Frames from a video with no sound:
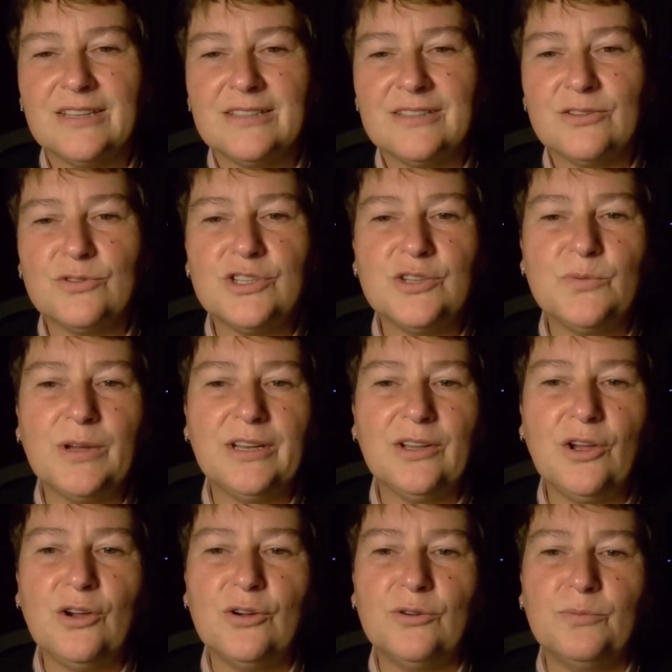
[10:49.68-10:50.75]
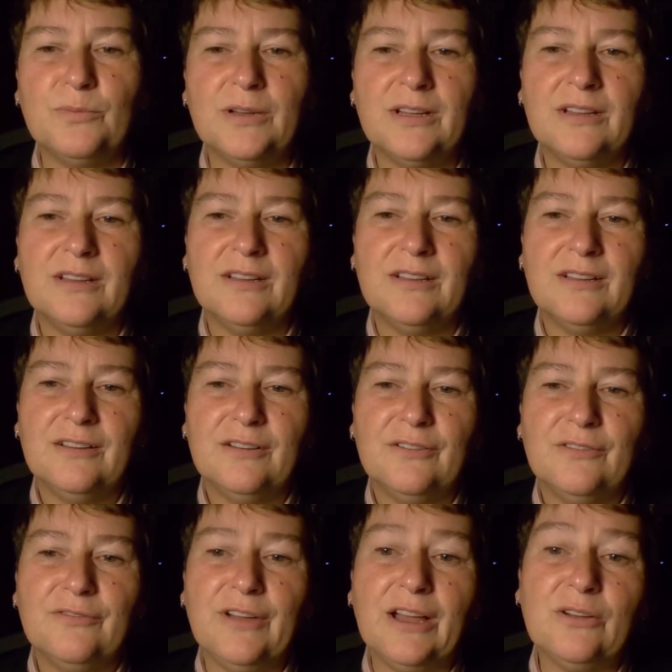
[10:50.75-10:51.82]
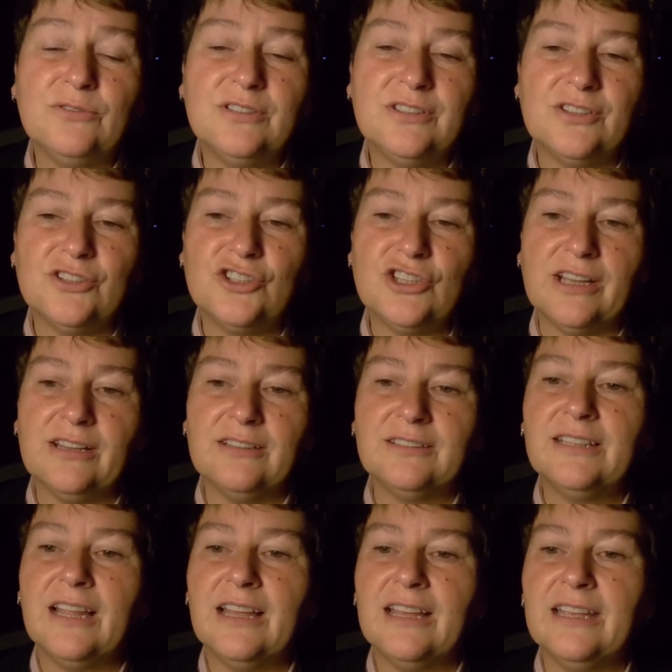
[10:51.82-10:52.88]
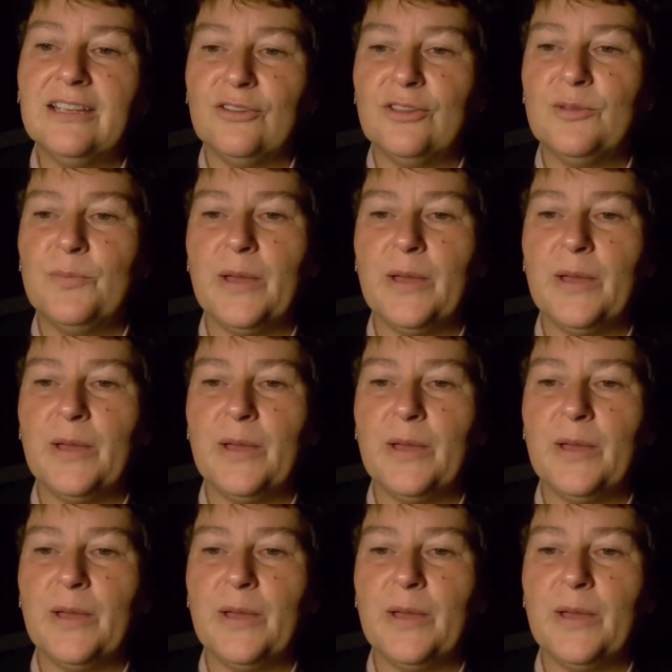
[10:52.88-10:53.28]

So she went home, found the child lying on